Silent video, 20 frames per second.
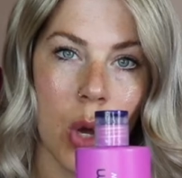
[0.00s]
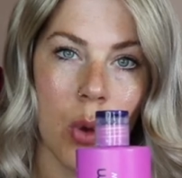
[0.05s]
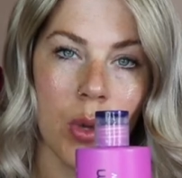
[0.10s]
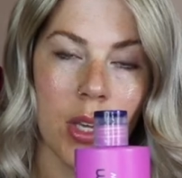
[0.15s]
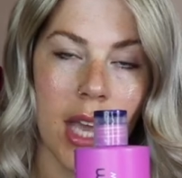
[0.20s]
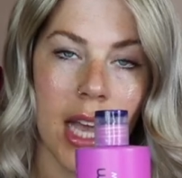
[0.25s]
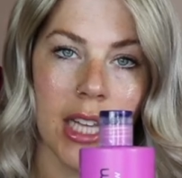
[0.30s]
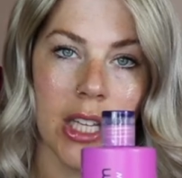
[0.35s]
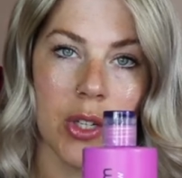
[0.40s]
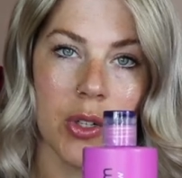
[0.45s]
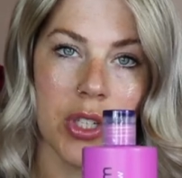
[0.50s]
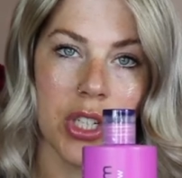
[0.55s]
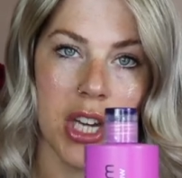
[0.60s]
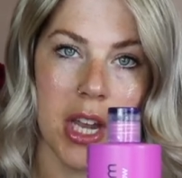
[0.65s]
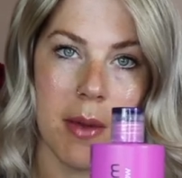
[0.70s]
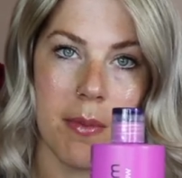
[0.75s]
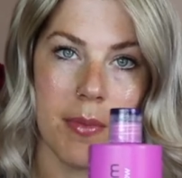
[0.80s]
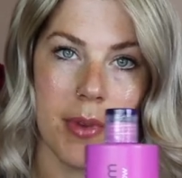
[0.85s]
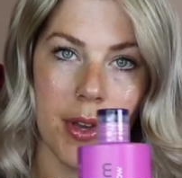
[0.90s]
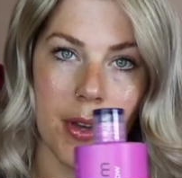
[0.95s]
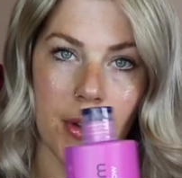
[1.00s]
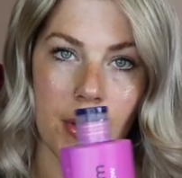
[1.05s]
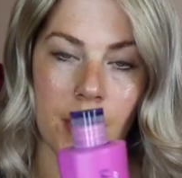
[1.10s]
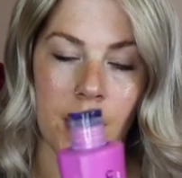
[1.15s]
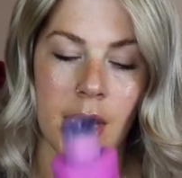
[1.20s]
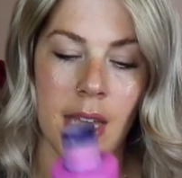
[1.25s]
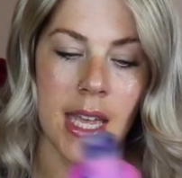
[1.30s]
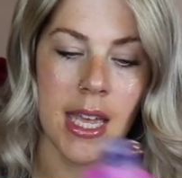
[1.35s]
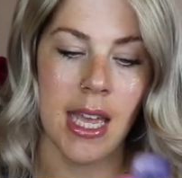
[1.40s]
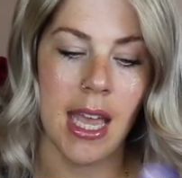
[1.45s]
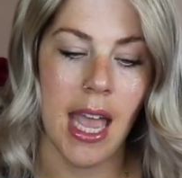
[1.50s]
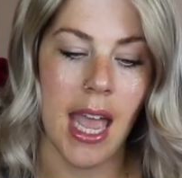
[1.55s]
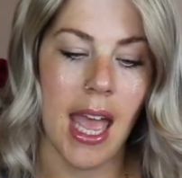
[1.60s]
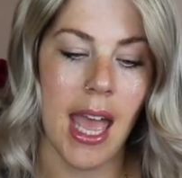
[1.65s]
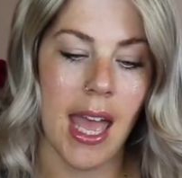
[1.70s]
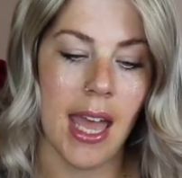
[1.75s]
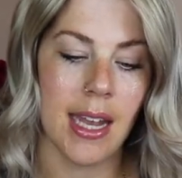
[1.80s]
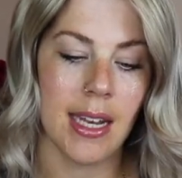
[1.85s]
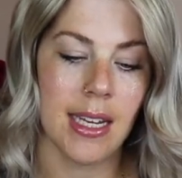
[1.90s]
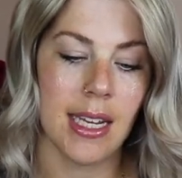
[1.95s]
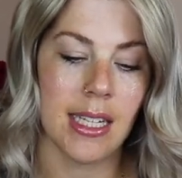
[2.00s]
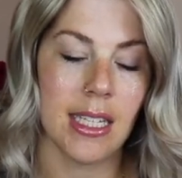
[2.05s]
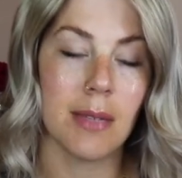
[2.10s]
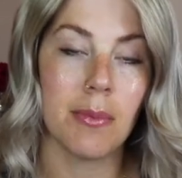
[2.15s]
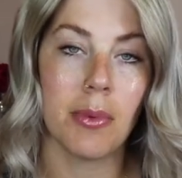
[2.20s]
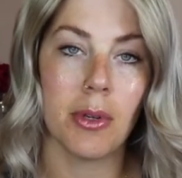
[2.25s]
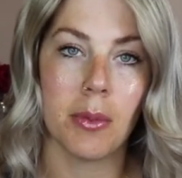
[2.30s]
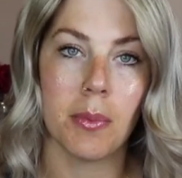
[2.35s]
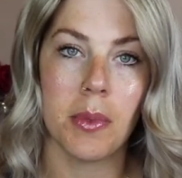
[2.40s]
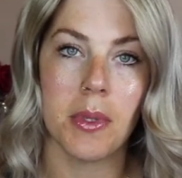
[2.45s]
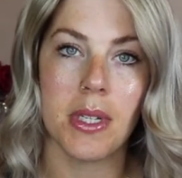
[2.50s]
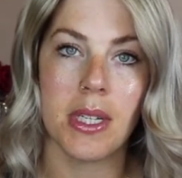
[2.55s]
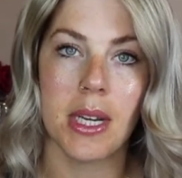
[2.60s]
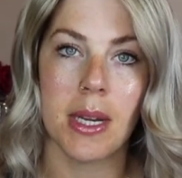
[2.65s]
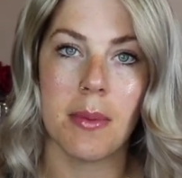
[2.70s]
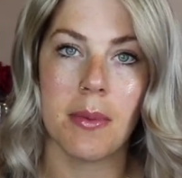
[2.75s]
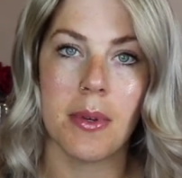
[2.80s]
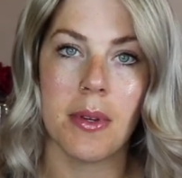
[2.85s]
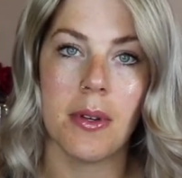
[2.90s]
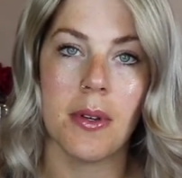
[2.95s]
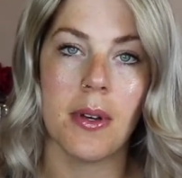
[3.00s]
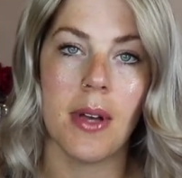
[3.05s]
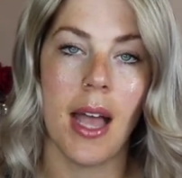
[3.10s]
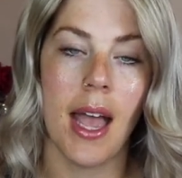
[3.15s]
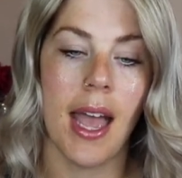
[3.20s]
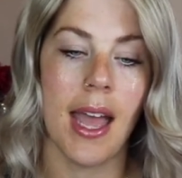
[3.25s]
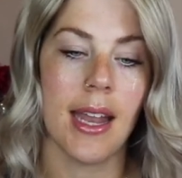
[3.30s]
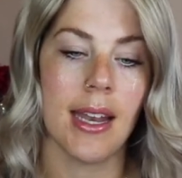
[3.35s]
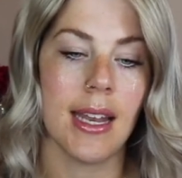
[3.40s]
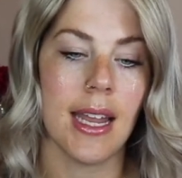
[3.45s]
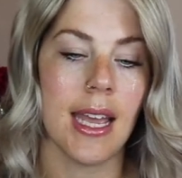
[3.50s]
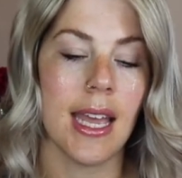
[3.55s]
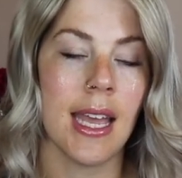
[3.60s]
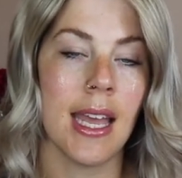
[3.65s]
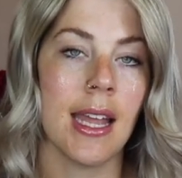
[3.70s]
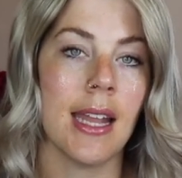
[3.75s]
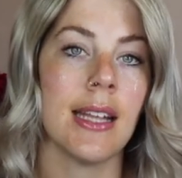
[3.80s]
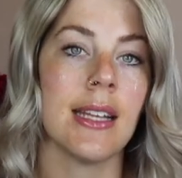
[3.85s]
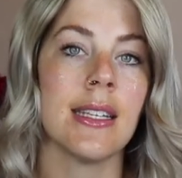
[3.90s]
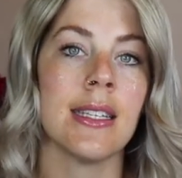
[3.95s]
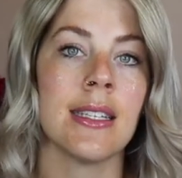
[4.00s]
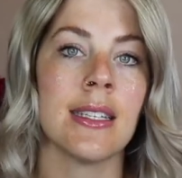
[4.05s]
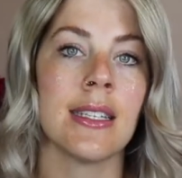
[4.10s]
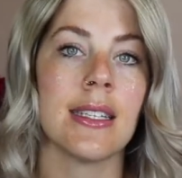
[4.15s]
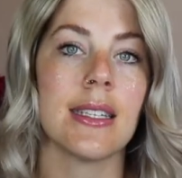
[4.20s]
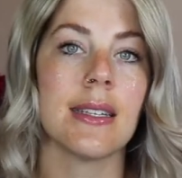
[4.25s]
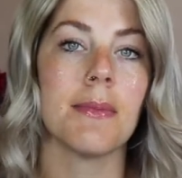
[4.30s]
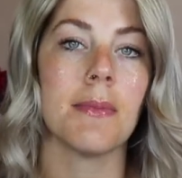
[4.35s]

No Yellow Shampoo. And it's a purple shampoo and it is